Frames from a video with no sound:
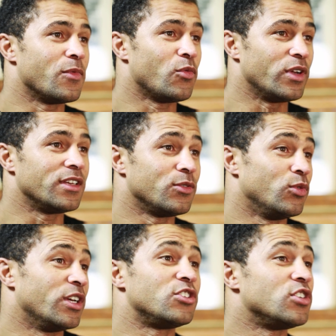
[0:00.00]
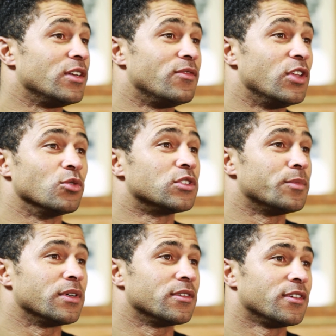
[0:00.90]
we achieved the
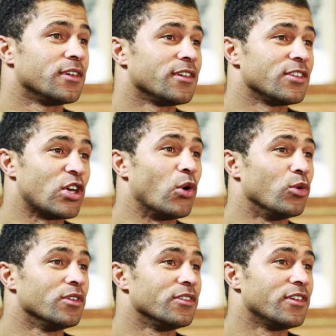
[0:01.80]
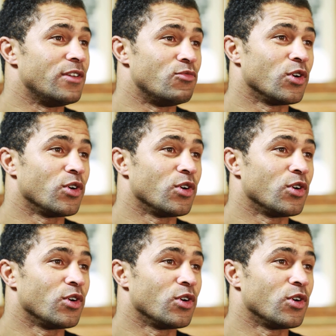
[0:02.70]
ultimate goal in